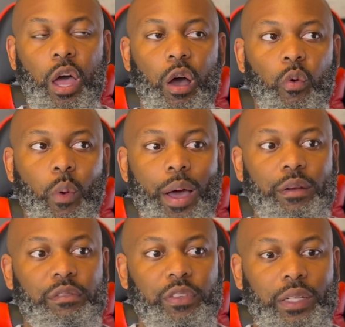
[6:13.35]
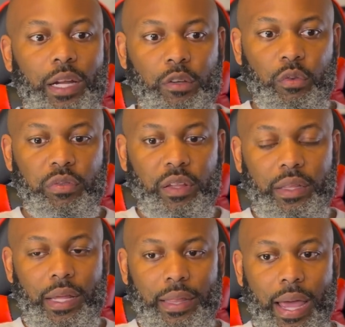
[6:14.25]
a wider foot, I do
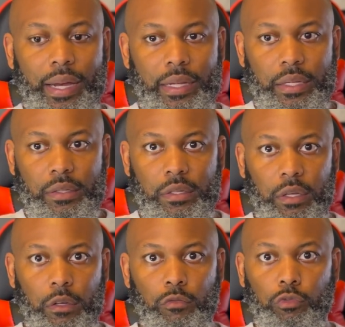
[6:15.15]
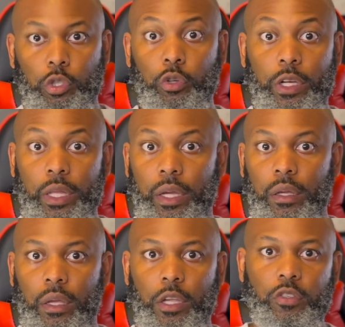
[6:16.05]
think that that is restricting.
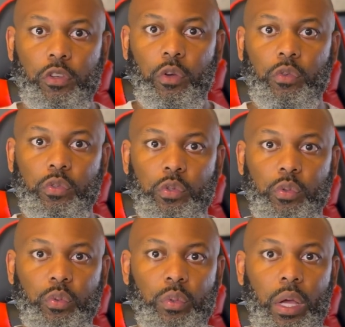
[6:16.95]
And so to